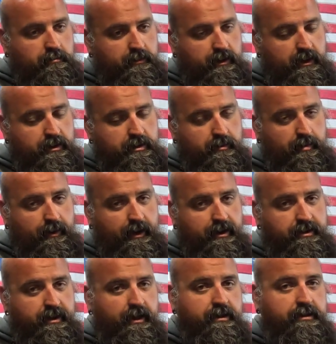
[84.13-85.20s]
get your
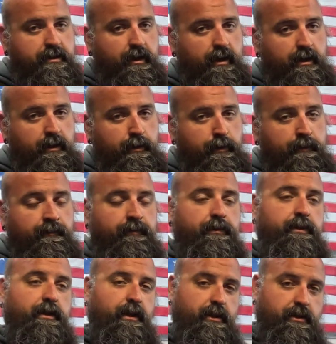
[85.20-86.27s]
projects done,
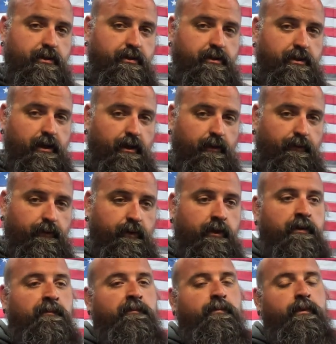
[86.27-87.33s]
teach yourself,
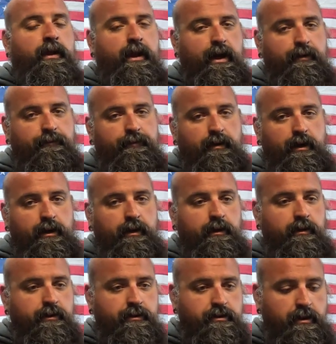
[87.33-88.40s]
have fun,
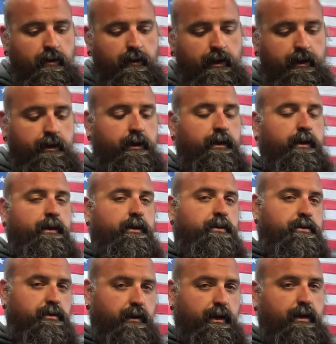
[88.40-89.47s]
so on.
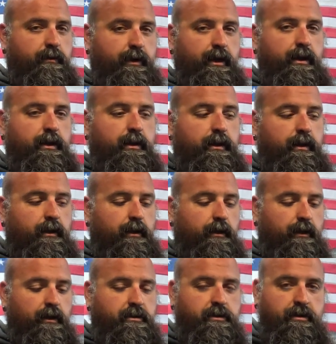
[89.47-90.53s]
So anyway,
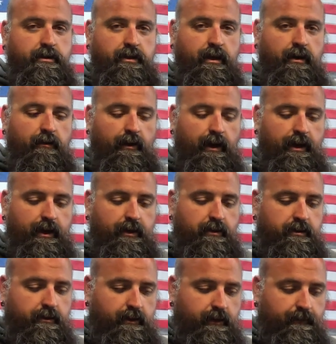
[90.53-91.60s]
let's just get right
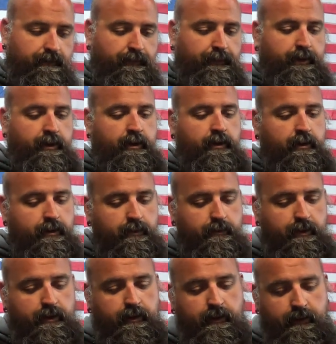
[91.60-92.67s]
into it.
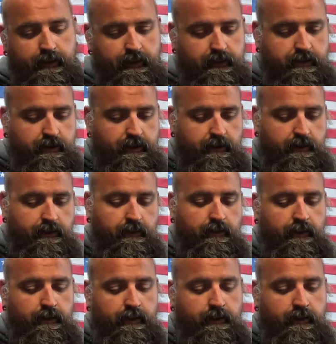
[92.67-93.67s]
We're going to